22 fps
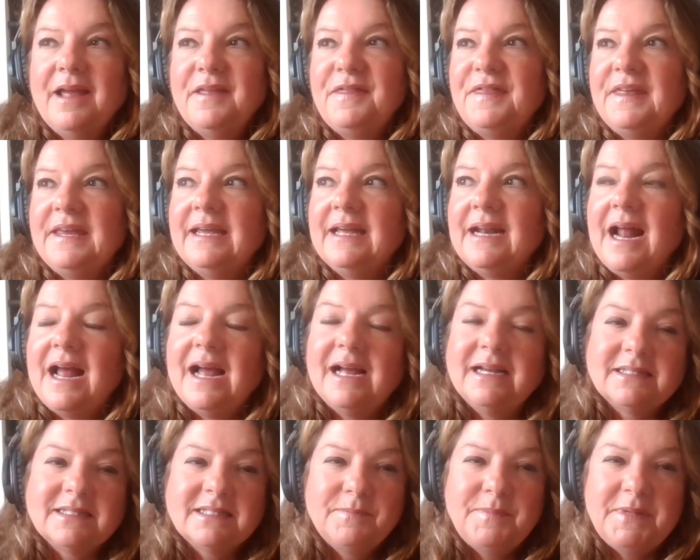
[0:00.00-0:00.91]
think it
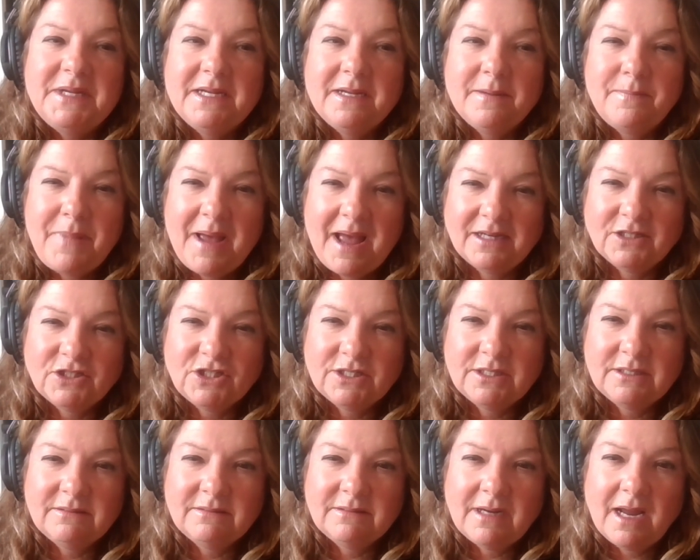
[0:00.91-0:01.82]
has to be a
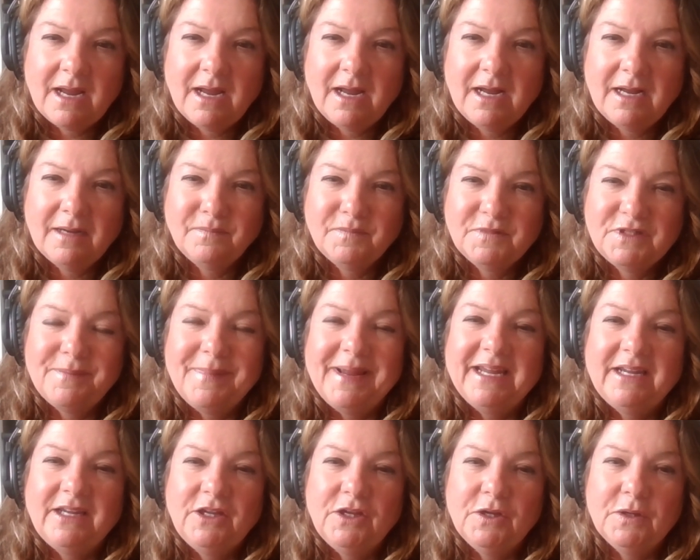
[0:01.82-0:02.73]
passion to
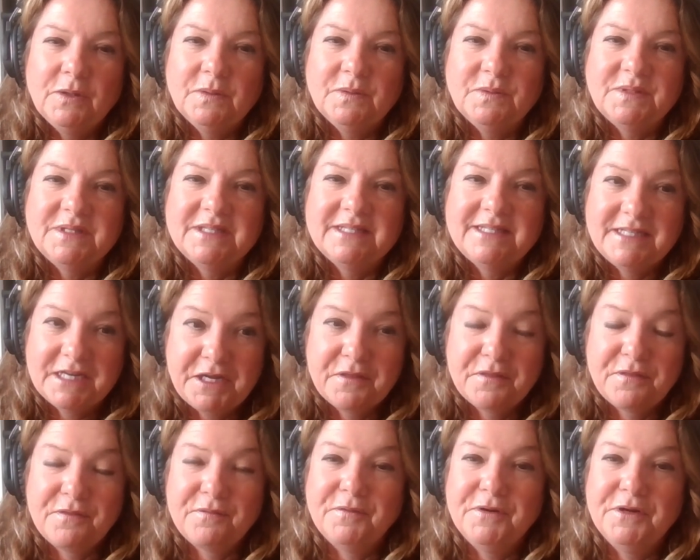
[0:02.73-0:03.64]
make you stick
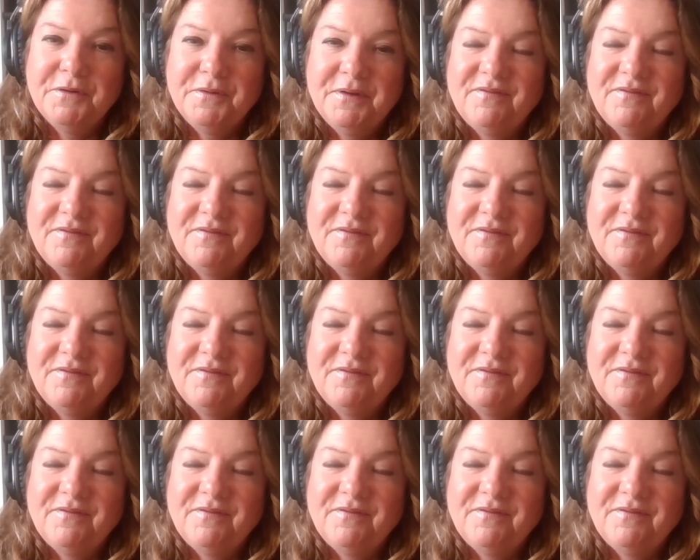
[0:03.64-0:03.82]
it through,